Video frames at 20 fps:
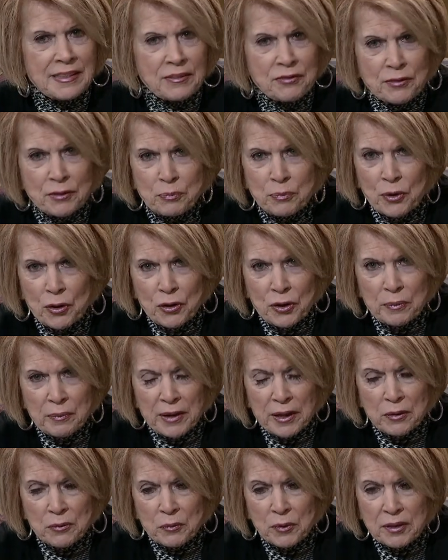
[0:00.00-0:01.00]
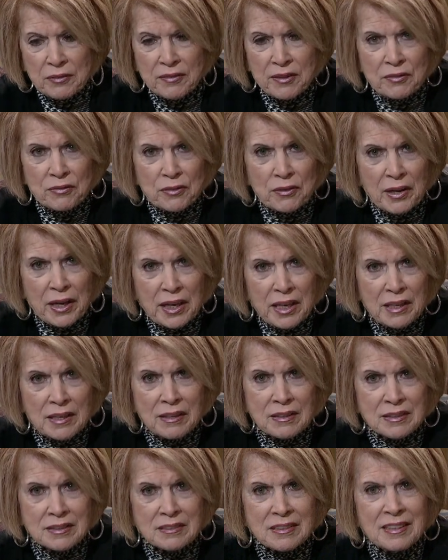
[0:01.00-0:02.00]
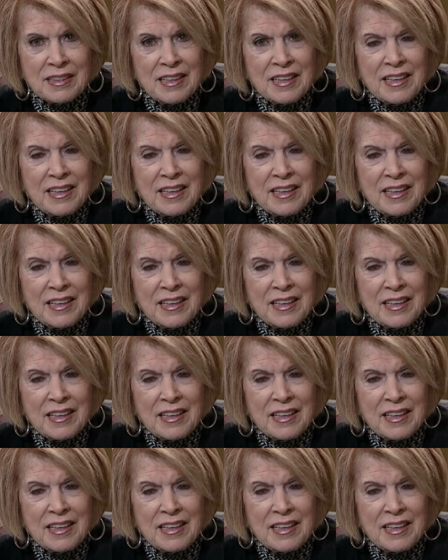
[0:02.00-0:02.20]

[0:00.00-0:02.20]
different program than we've ever had on